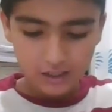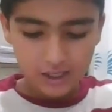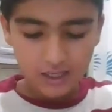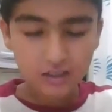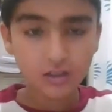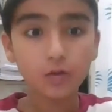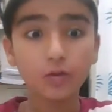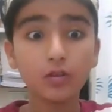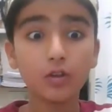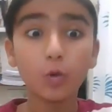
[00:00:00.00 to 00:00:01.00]
It says
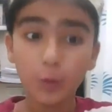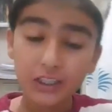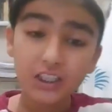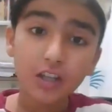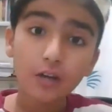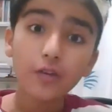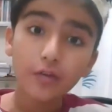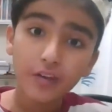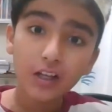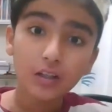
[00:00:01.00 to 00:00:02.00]
your wishes are
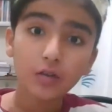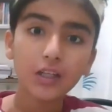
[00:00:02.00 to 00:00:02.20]
fulfilled.